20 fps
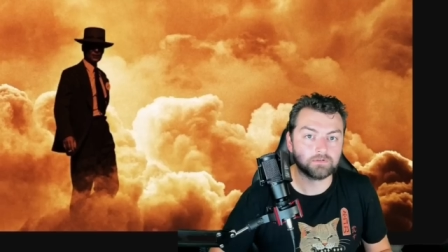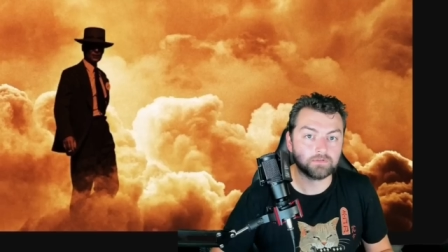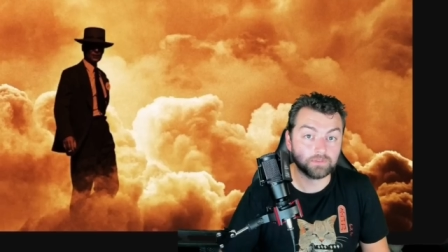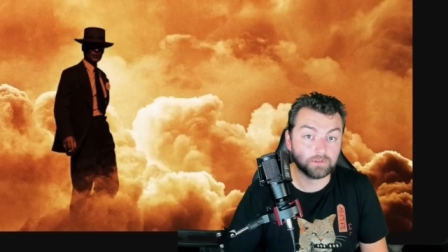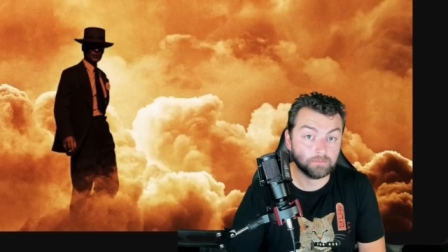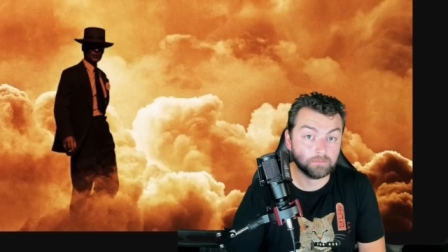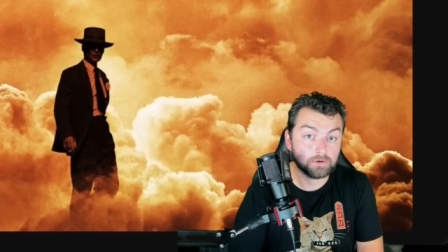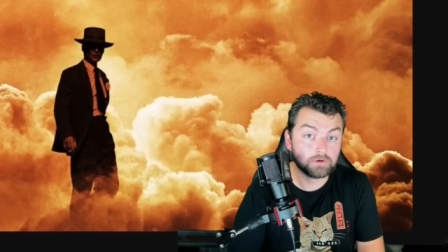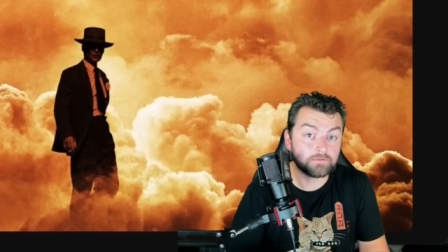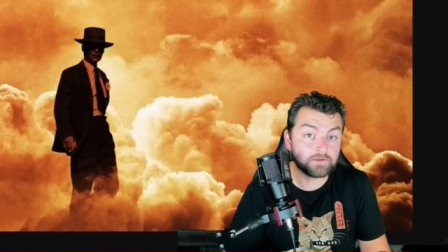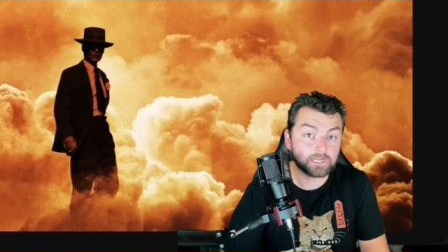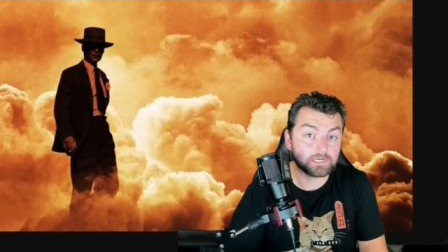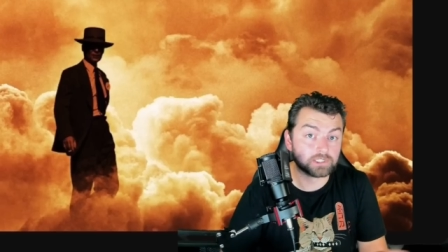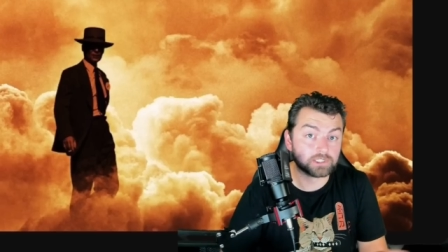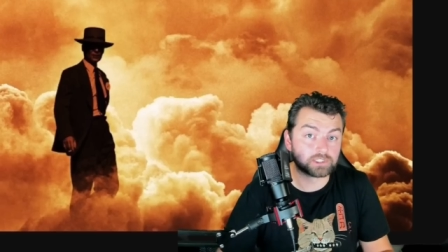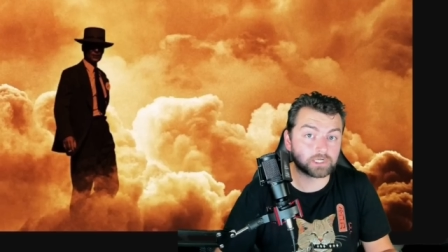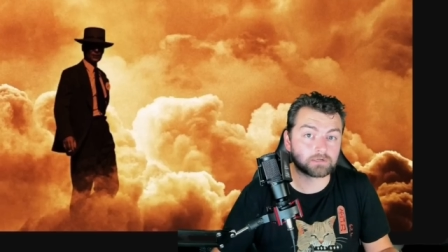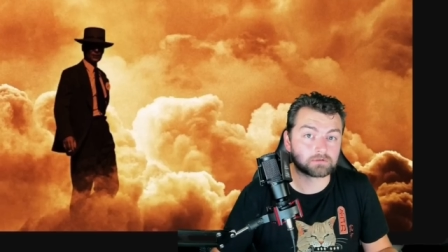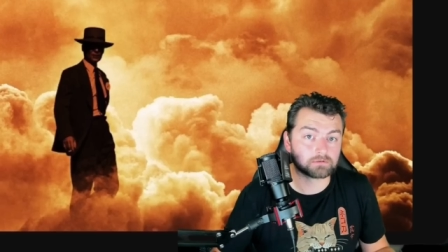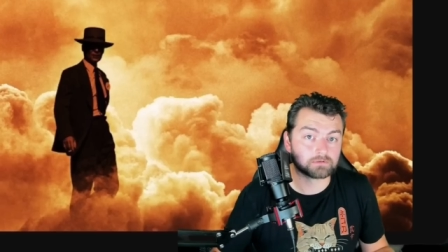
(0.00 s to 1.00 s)
The movie in
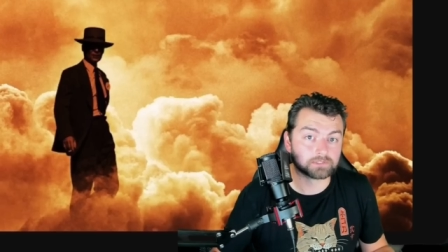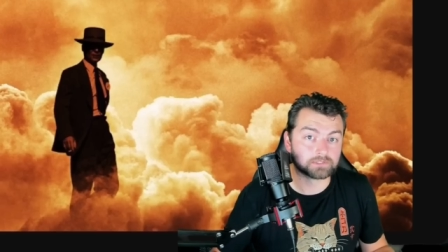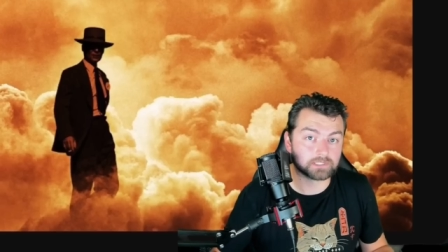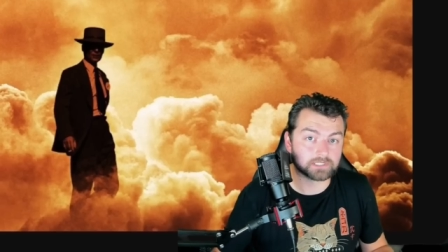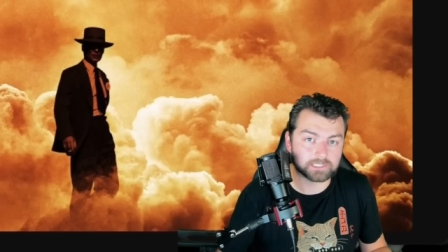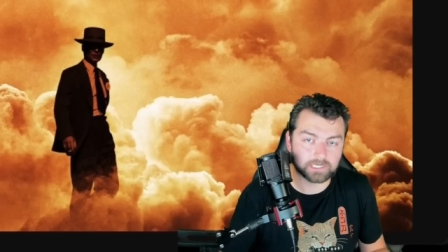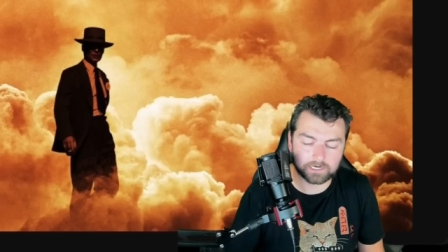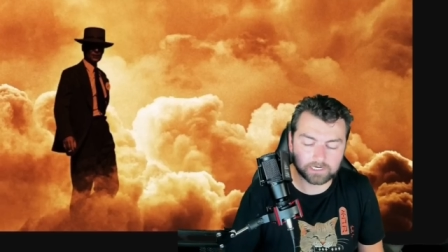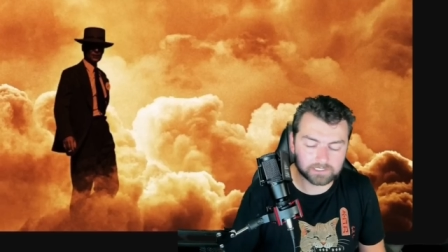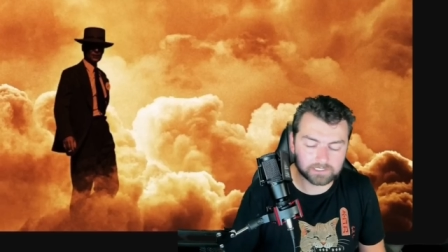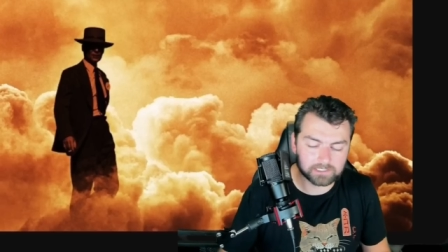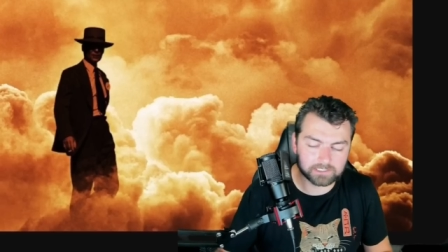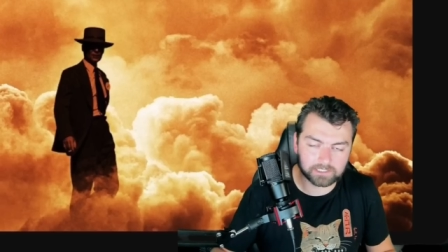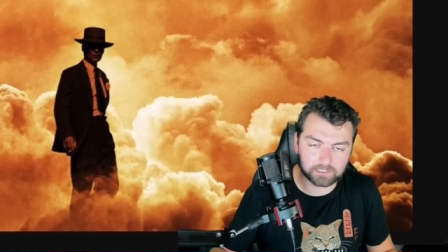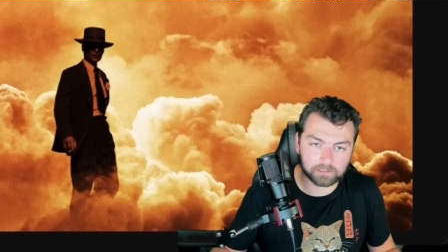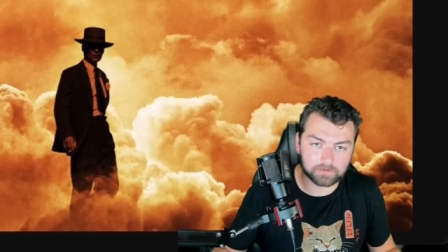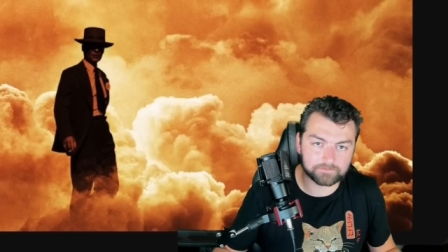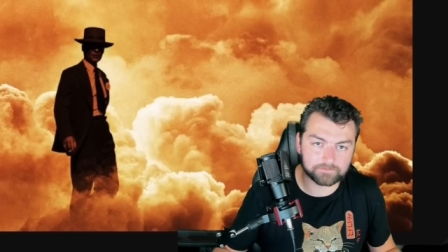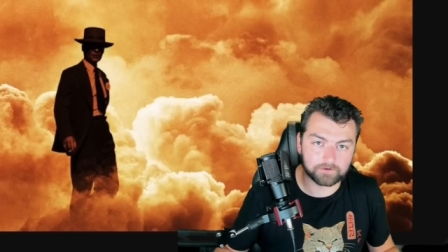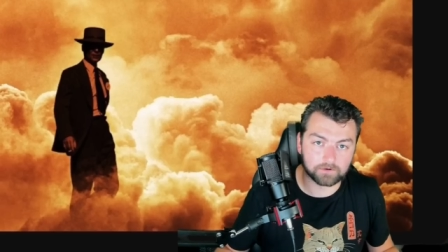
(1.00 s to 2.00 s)
general does not
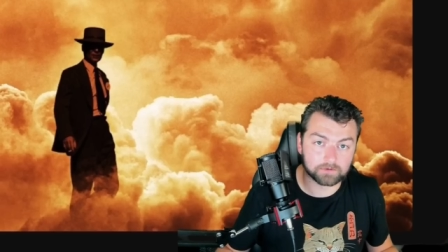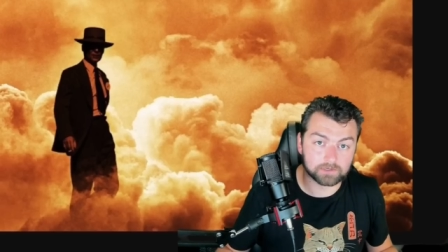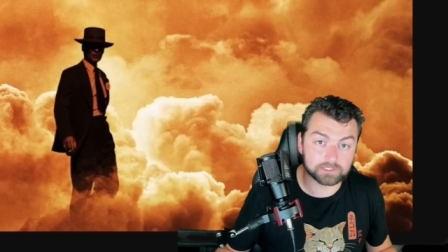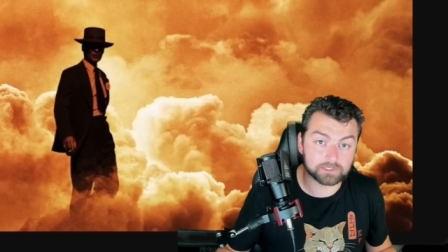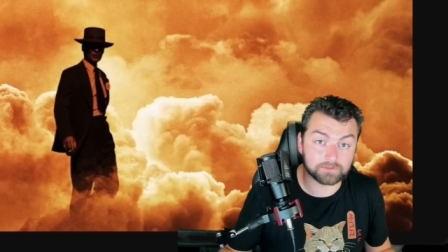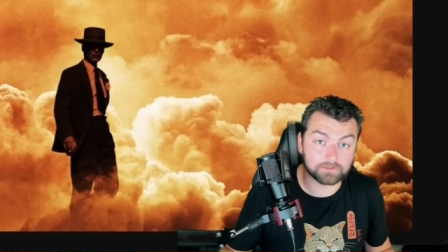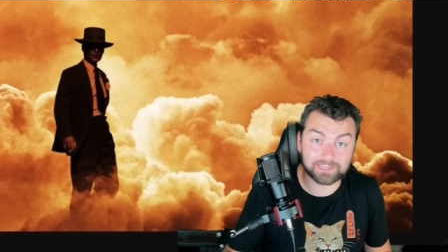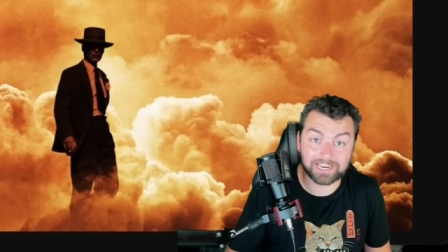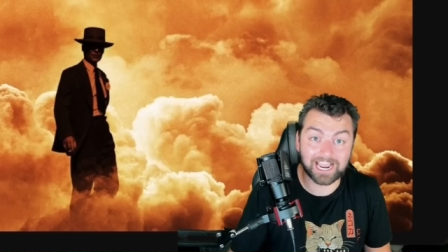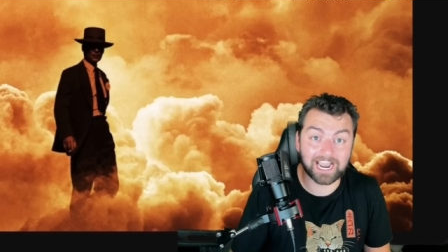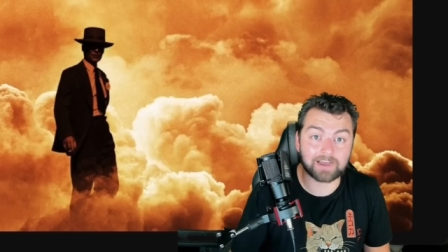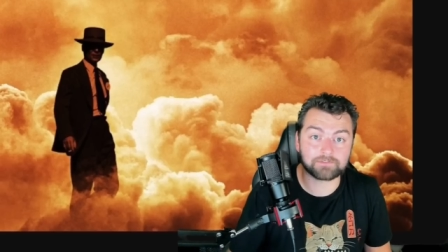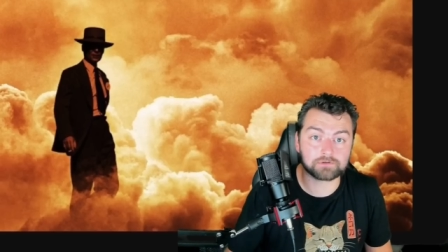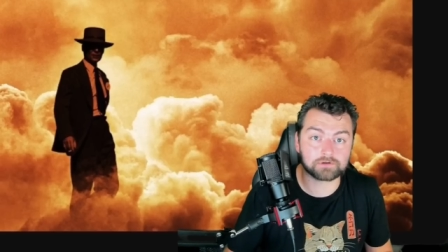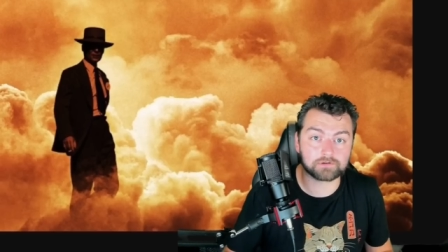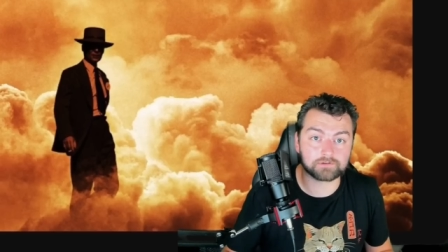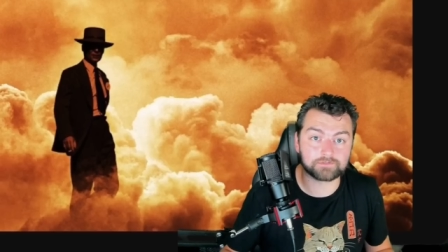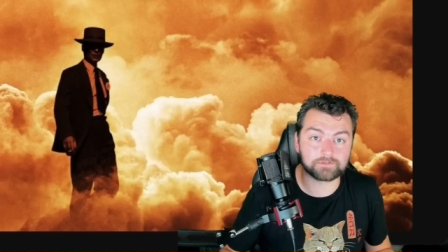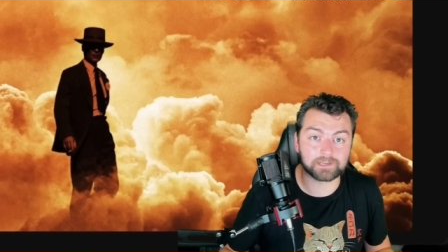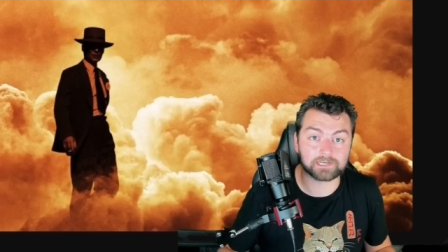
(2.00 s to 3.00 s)
necessarily focus on the
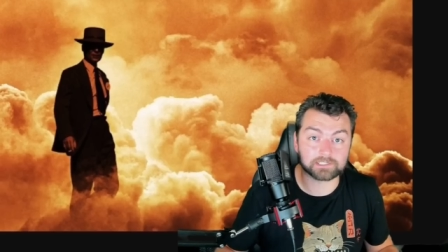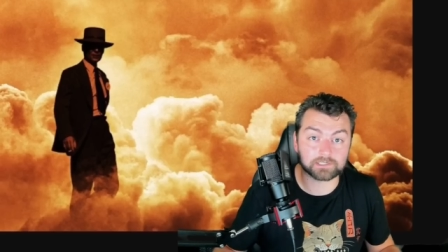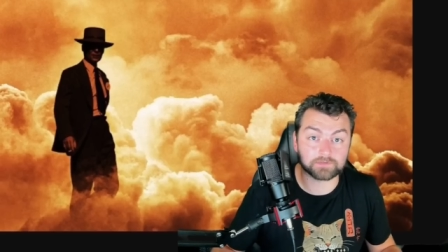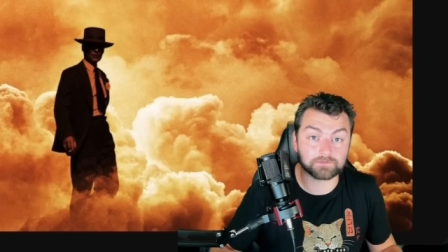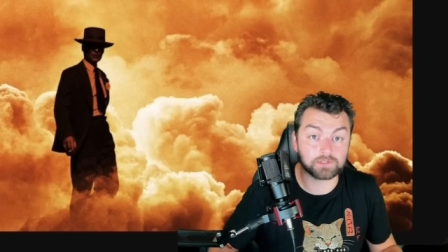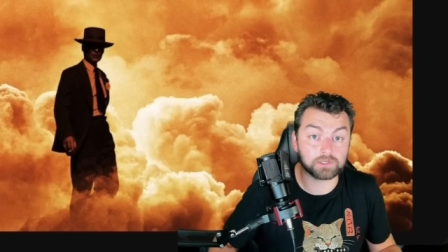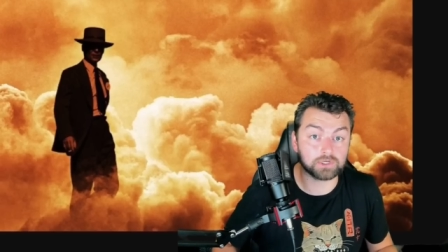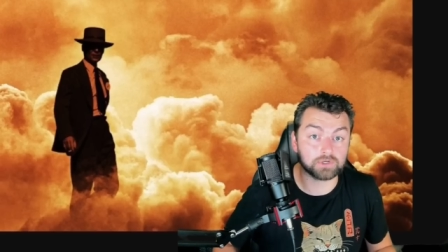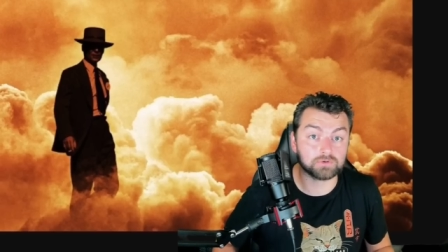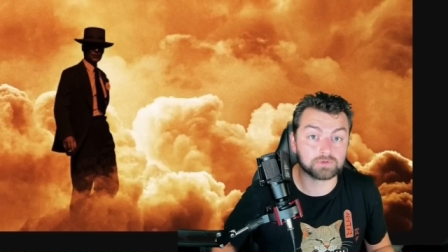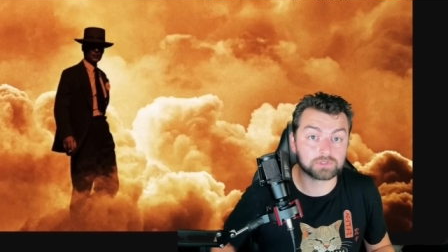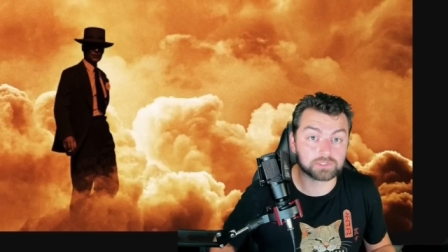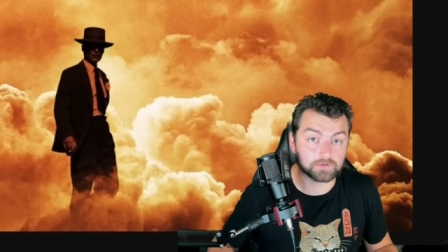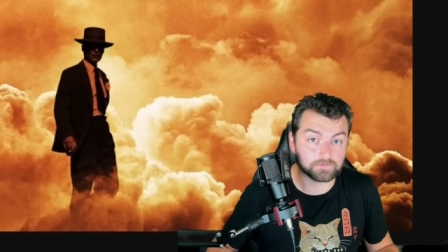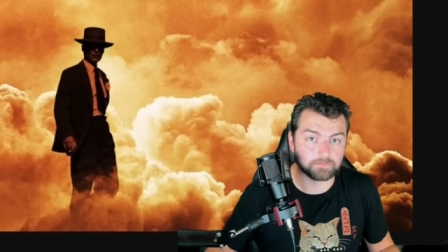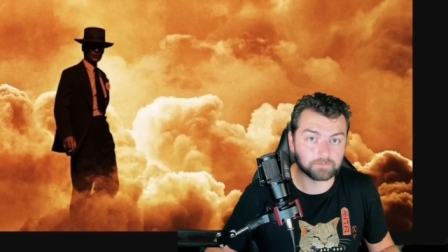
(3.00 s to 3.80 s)
after effects of the use of the